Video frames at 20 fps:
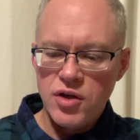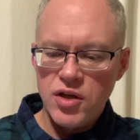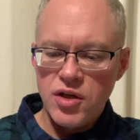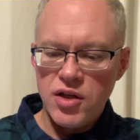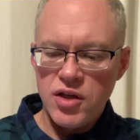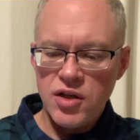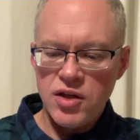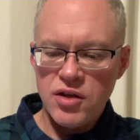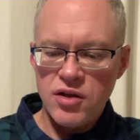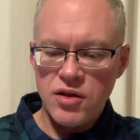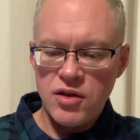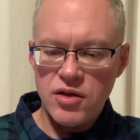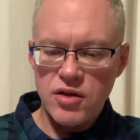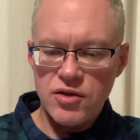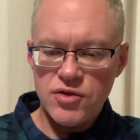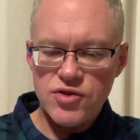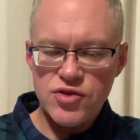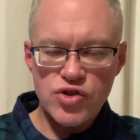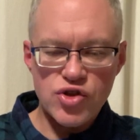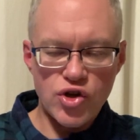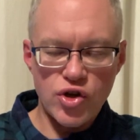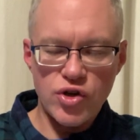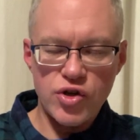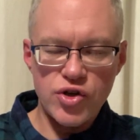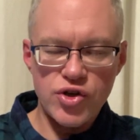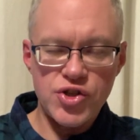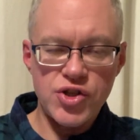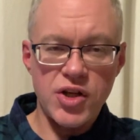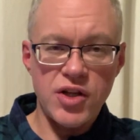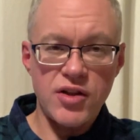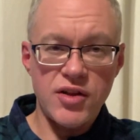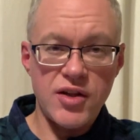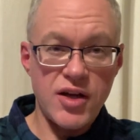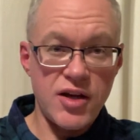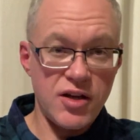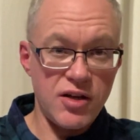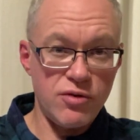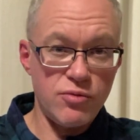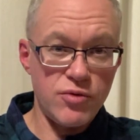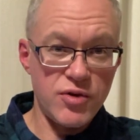in the scourging that
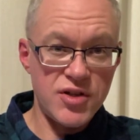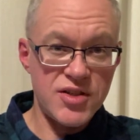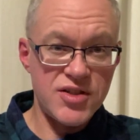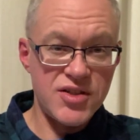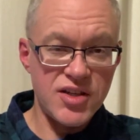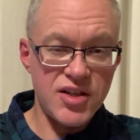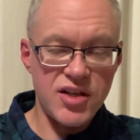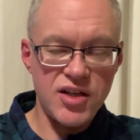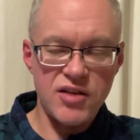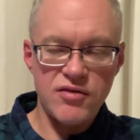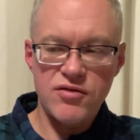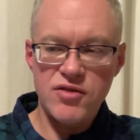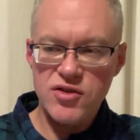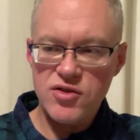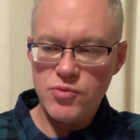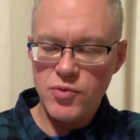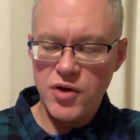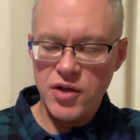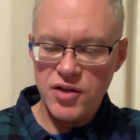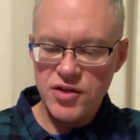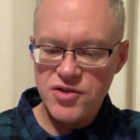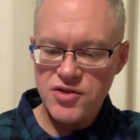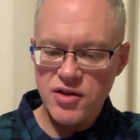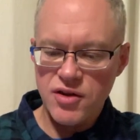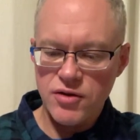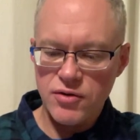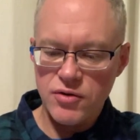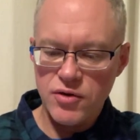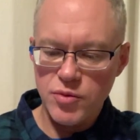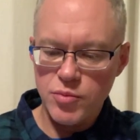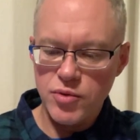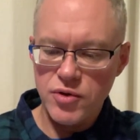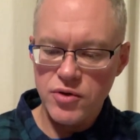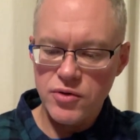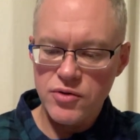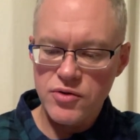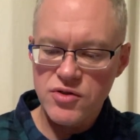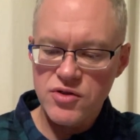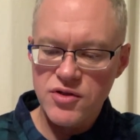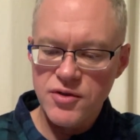he received as well as other
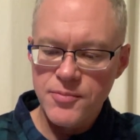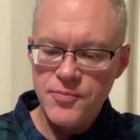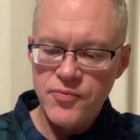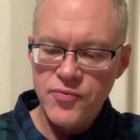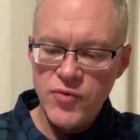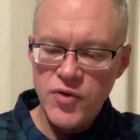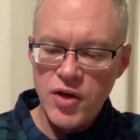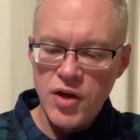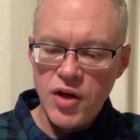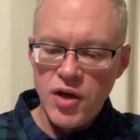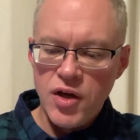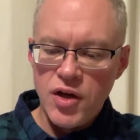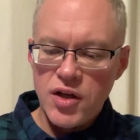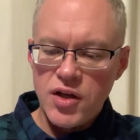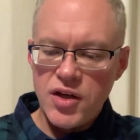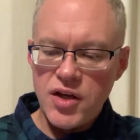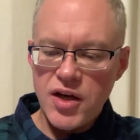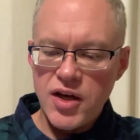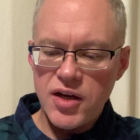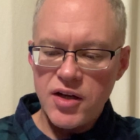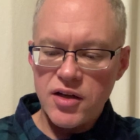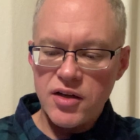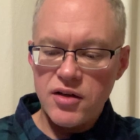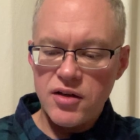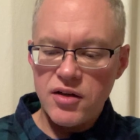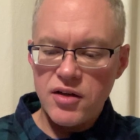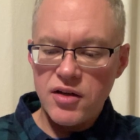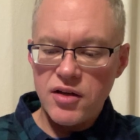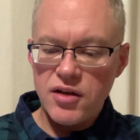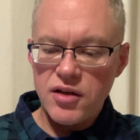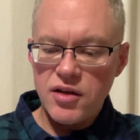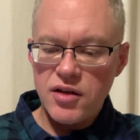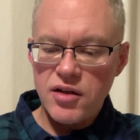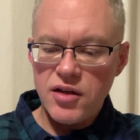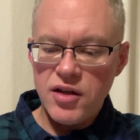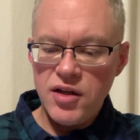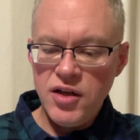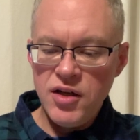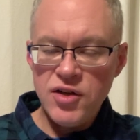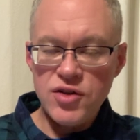abuse. Yet
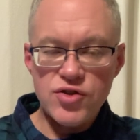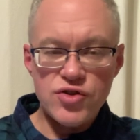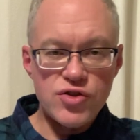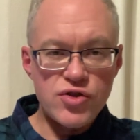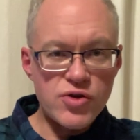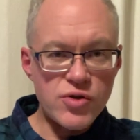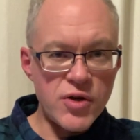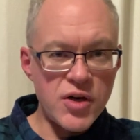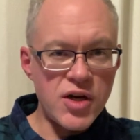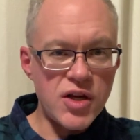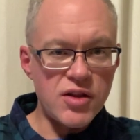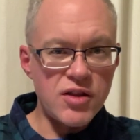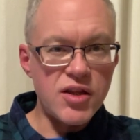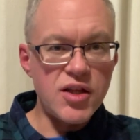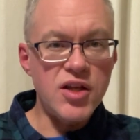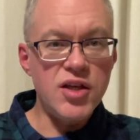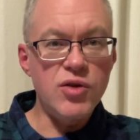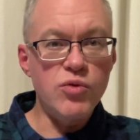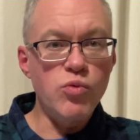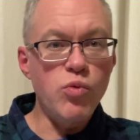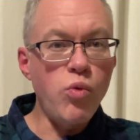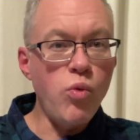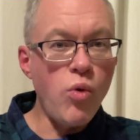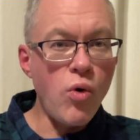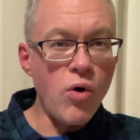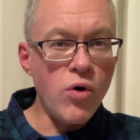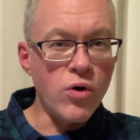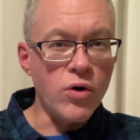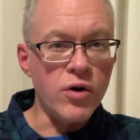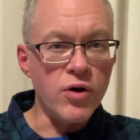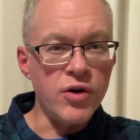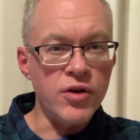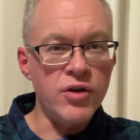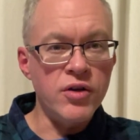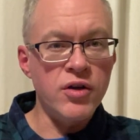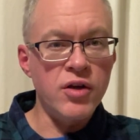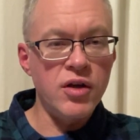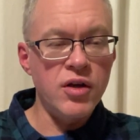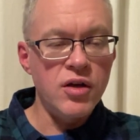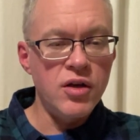in his strength, he
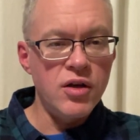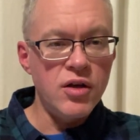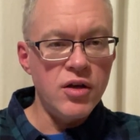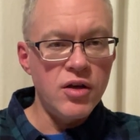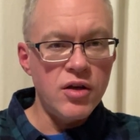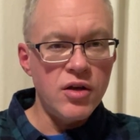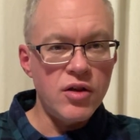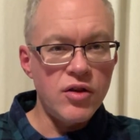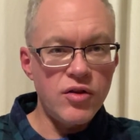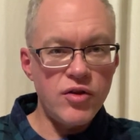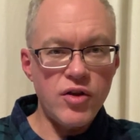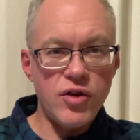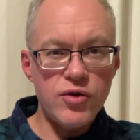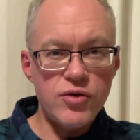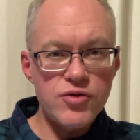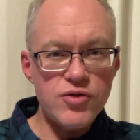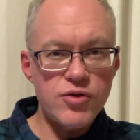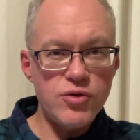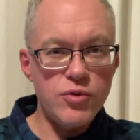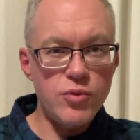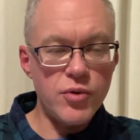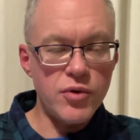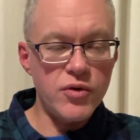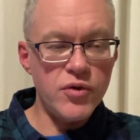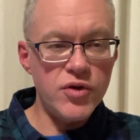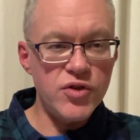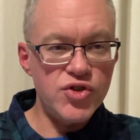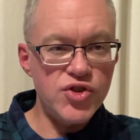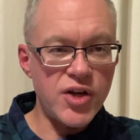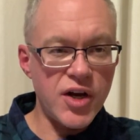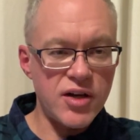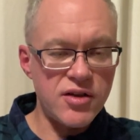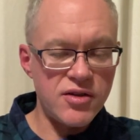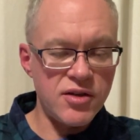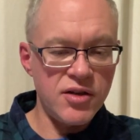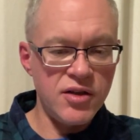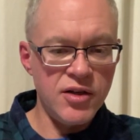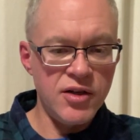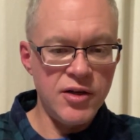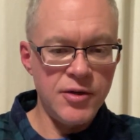warned those who were
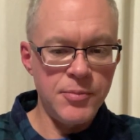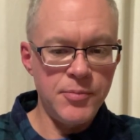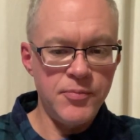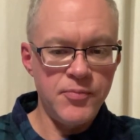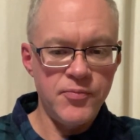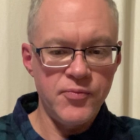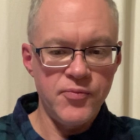rejecting him.